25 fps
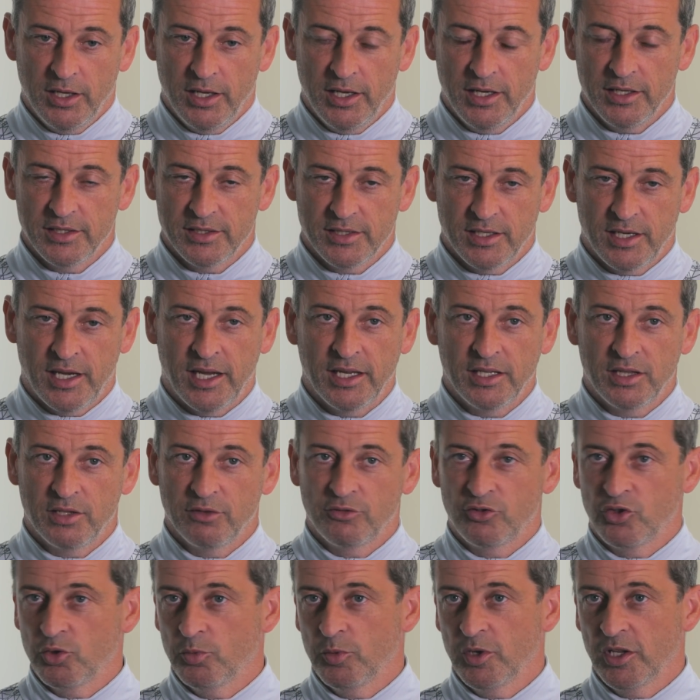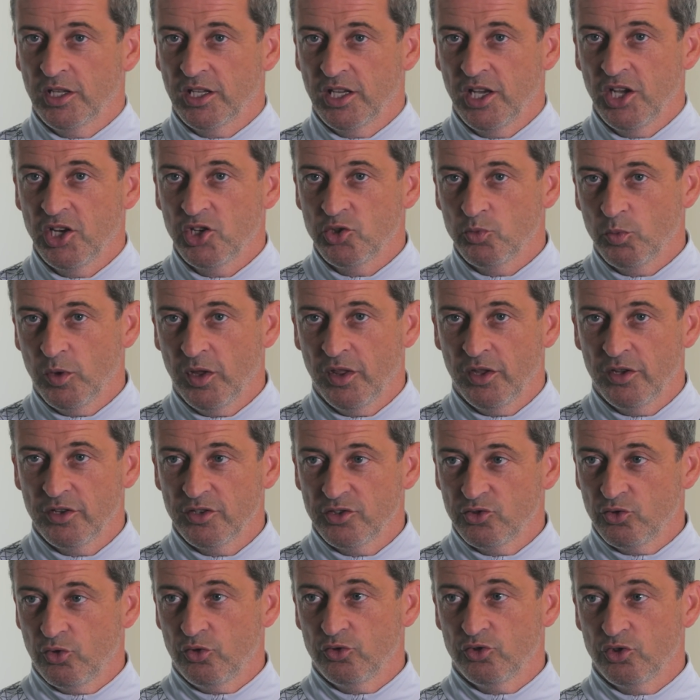it's active communication, whether
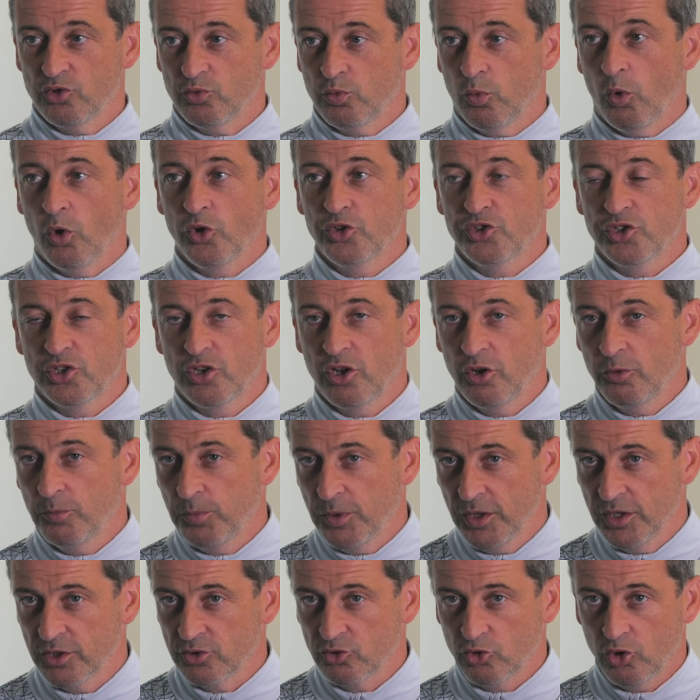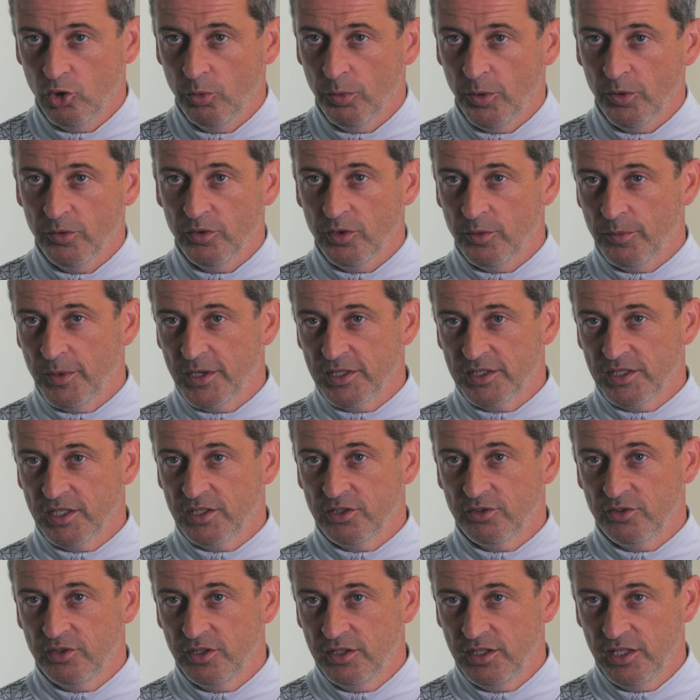it's not just watching how players go about their
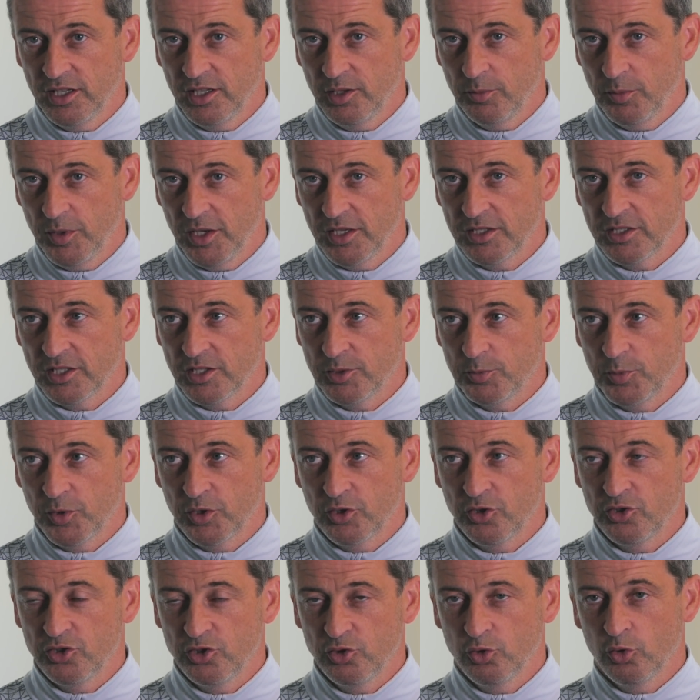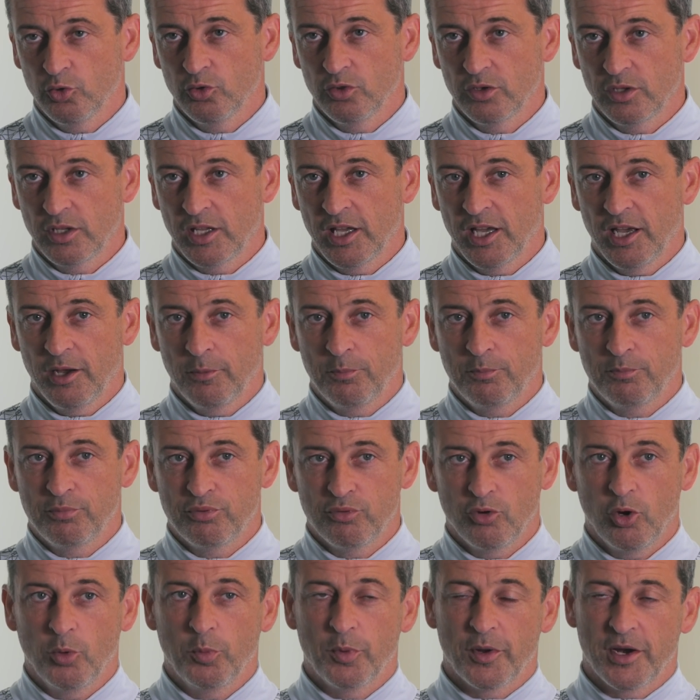business on a daily basis, because you don't get a
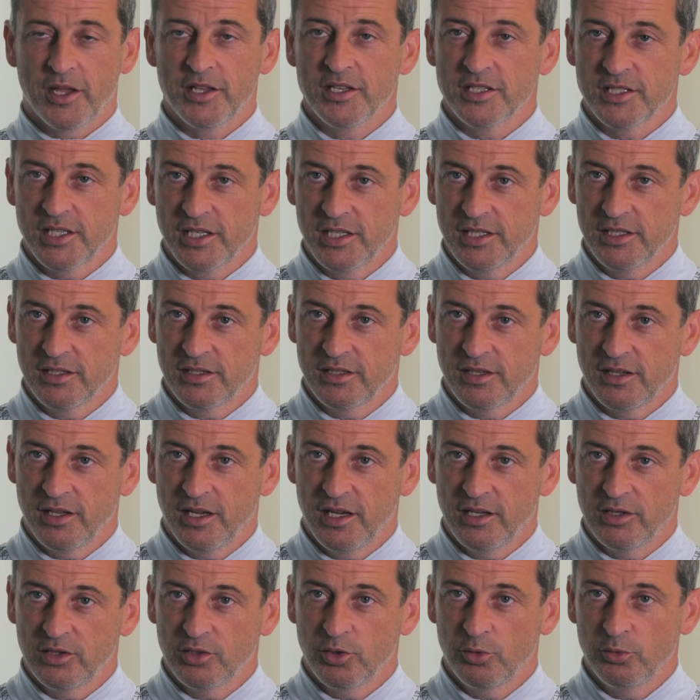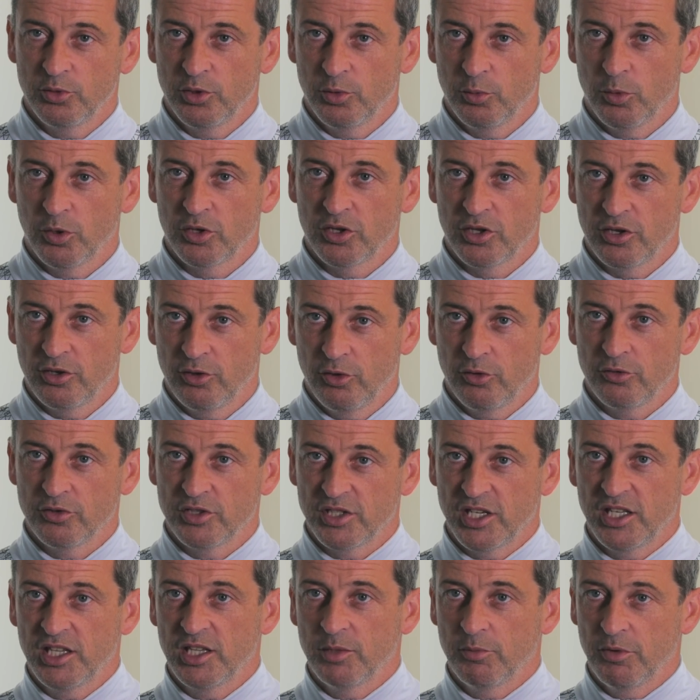proper insight into that till you're working
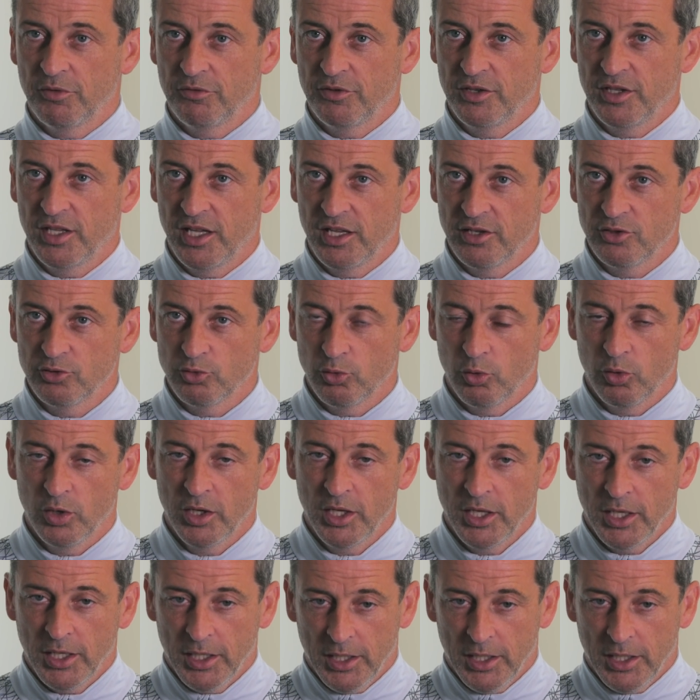alongside them every day. So